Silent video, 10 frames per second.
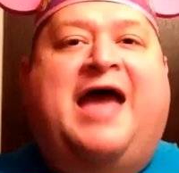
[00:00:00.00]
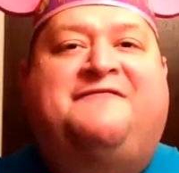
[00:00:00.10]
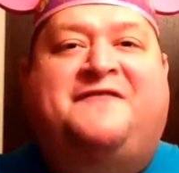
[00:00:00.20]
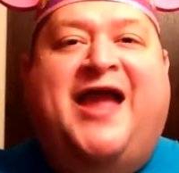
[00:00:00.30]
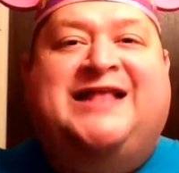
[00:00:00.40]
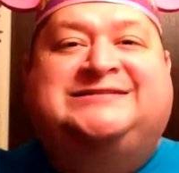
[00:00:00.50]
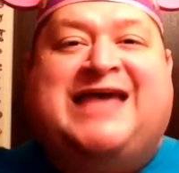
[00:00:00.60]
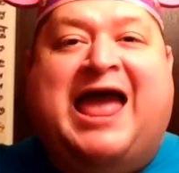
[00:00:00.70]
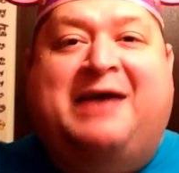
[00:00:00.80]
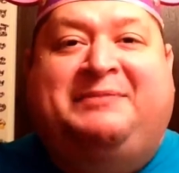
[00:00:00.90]
Hi friends,
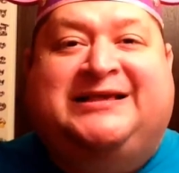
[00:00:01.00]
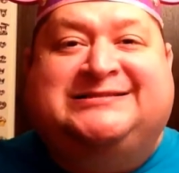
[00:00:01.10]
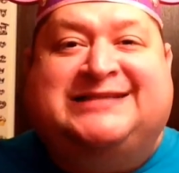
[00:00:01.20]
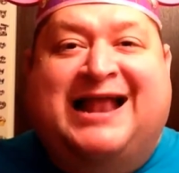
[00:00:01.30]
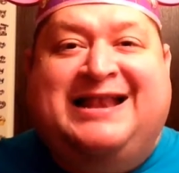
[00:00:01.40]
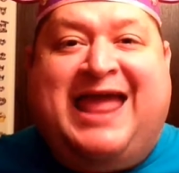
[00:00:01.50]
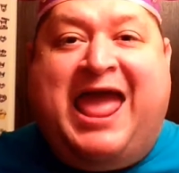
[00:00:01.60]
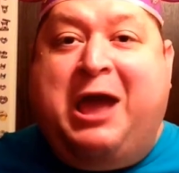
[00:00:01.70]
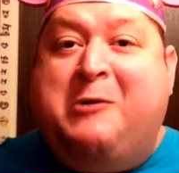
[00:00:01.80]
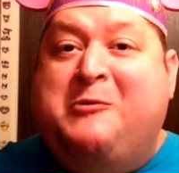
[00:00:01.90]
happy
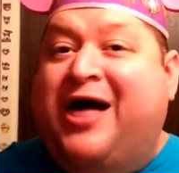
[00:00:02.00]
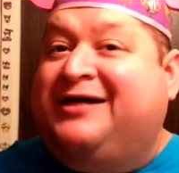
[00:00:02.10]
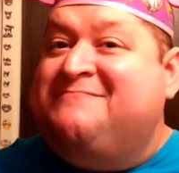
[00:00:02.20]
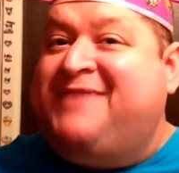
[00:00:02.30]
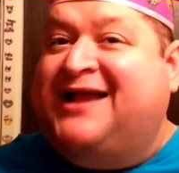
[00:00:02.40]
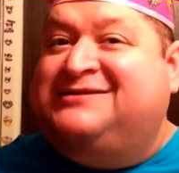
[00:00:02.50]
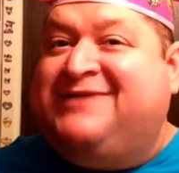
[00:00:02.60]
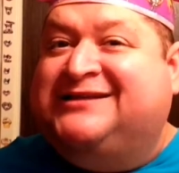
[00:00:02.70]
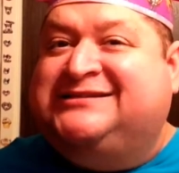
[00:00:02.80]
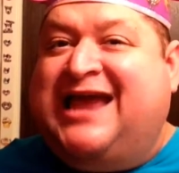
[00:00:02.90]
Sunday. Welcome back to
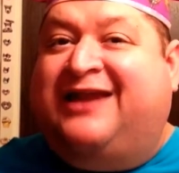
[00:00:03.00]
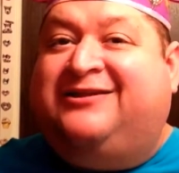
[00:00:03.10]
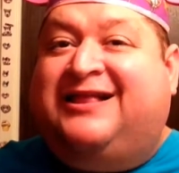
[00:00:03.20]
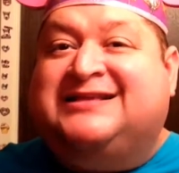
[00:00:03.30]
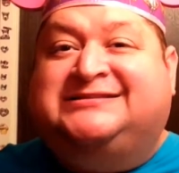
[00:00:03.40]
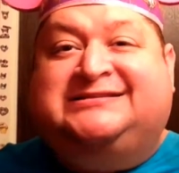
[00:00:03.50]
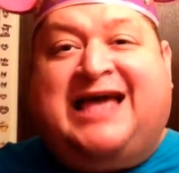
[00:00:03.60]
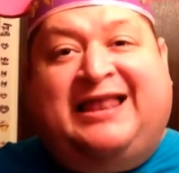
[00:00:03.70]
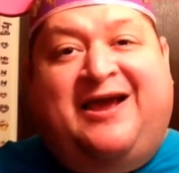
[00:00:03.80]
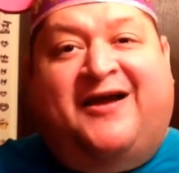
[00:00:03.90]
my channel.
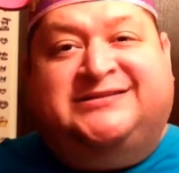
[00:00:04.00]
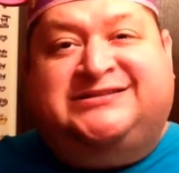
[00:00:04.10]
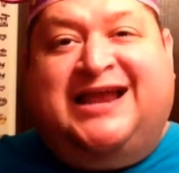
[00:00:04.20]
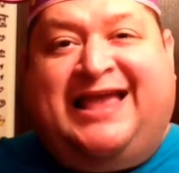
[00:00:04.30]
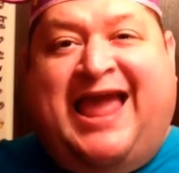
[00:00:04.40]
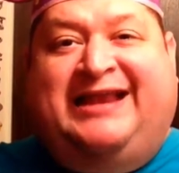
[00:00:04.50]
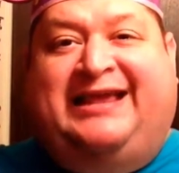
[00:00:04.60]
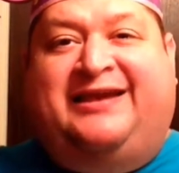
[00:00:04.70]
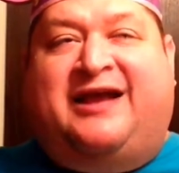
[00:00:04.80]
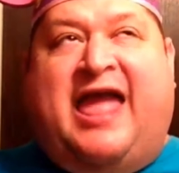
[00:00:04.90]
Sallyheartsjack80
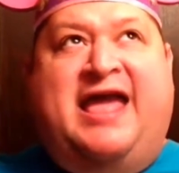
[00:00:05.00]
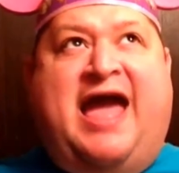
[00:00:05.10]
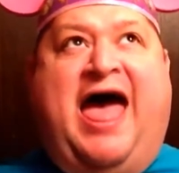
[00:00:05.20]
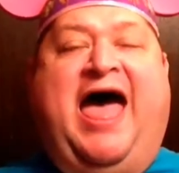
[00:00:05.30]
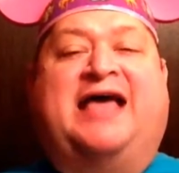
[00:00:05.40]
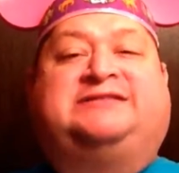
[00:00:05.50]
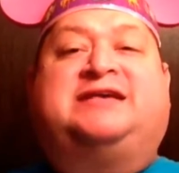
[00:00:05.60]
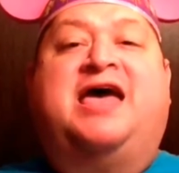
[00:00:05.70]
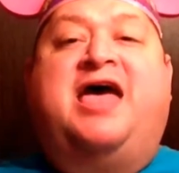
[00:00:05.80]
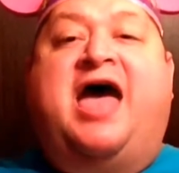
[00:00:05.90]
here. Hey guys,
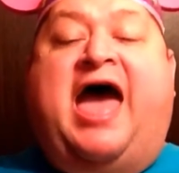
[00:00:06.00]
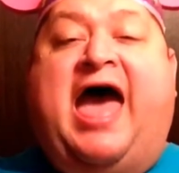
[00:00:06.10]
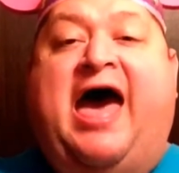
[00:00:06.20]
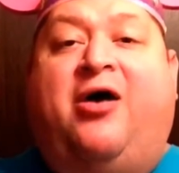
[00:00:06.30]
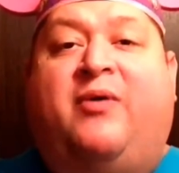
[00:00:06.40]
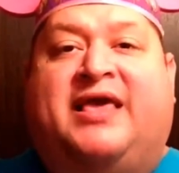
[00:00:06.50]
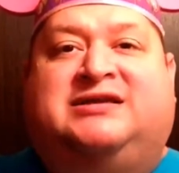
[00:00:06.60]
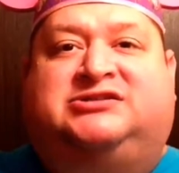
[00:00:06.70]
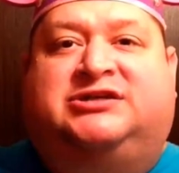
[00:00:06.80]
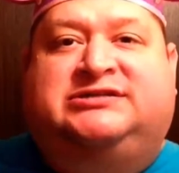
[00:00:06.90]
how
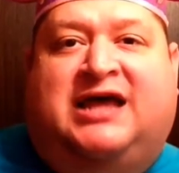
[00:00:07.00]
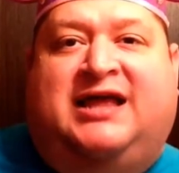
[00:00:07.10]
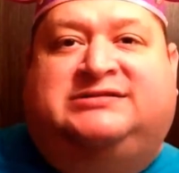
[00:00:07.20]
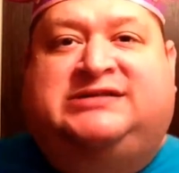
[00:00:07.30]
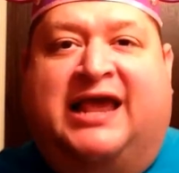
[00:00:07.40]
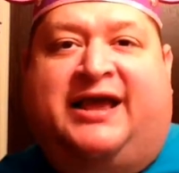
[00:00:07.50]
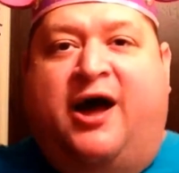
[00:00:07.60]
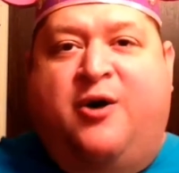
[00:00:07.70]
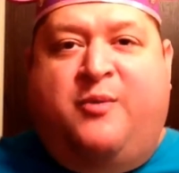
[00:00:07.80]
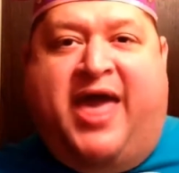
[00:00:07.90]
is your Sunday
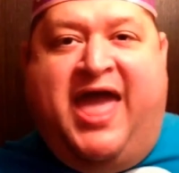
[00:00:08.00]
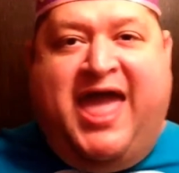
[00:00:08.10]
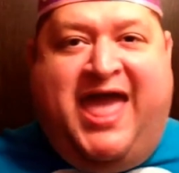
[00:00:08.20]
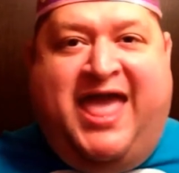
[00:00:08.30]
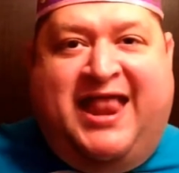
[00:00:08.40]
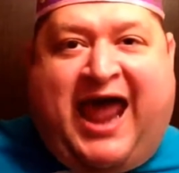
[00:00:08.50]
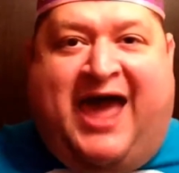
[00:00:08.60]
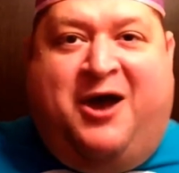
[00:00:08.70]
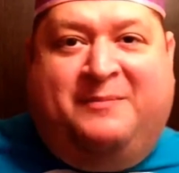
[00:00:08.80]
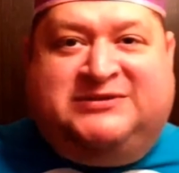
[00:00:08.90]
going? I
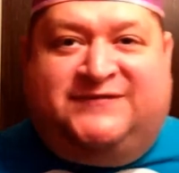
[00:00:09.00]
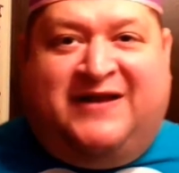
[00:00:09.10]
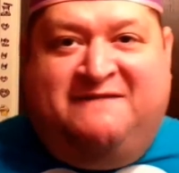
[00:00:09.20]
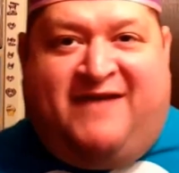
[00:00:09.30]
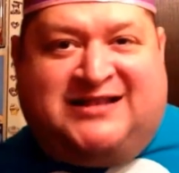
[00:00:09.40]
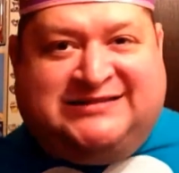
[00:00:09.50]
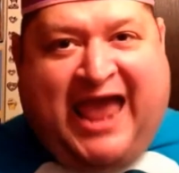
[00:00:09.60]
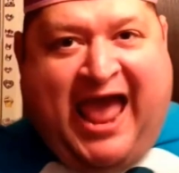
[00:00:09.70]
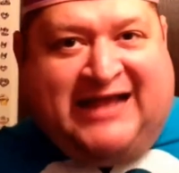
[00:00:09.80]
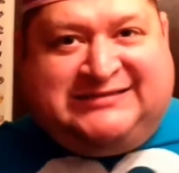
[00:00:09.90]
hope it's fun and
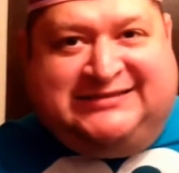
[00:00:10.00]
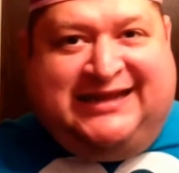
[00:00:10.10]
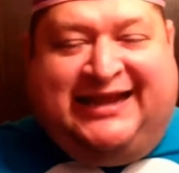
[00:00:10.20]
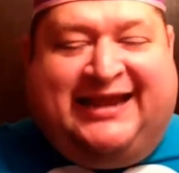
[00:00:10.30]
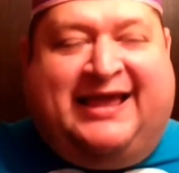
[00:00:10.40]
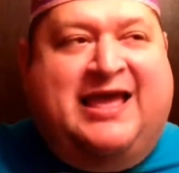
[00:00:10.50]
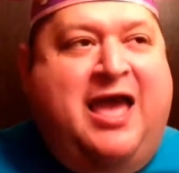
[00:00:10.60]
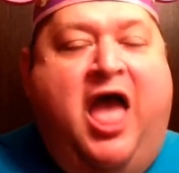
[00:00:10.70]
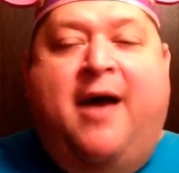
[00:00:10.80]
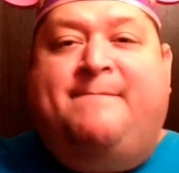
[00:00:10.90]
fantastic.
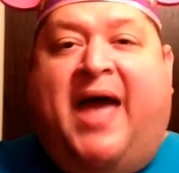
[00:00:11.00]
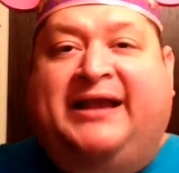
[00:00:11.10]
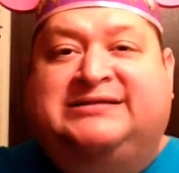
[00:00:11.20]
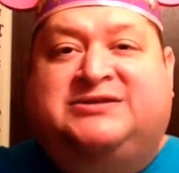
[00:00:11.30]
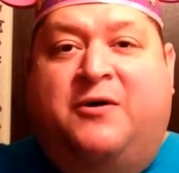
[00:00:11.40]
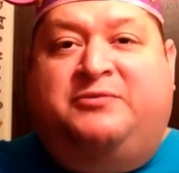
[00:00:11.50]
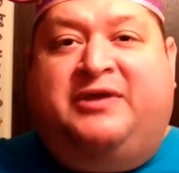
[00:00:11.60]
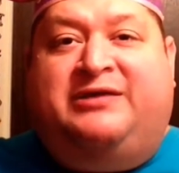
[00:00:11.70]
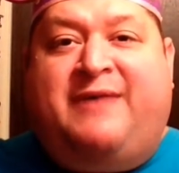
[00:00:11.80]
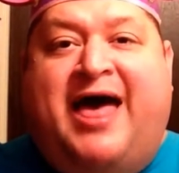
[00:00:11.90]
Mine is going
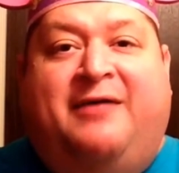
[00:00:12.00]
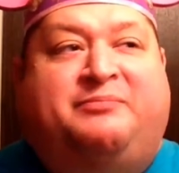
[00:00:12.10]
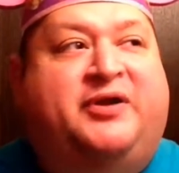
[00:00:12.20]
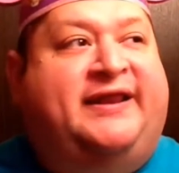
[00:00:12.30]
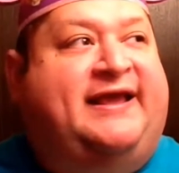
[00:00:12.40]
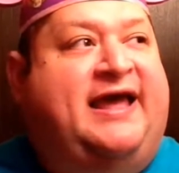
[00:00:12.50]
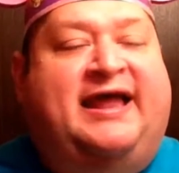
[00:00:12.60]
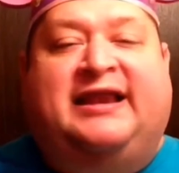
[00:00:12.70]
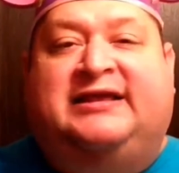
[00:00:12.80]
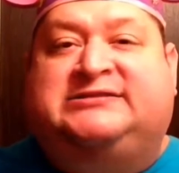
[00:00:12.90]
really well, pretty
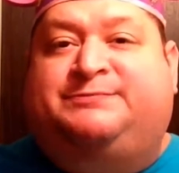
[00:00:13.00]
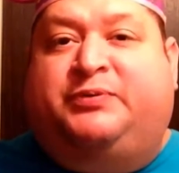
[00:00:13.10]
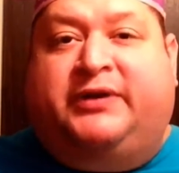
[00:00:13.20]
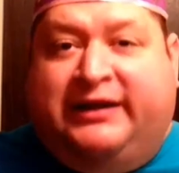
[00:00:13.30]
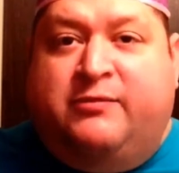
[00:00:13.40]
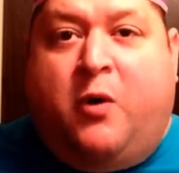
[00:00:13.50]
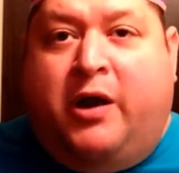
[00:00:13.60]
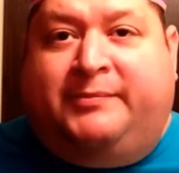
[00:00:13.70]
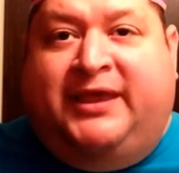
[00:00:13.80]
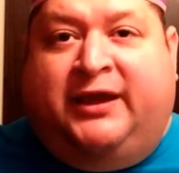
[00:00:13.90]
good. It's pretty
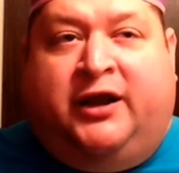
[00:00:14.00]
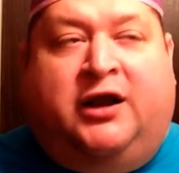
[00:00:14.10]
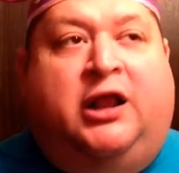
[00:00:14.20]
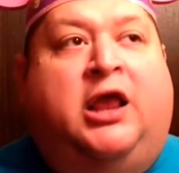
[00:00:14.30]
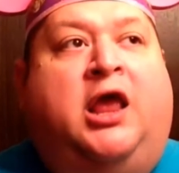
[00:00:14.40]
warm here.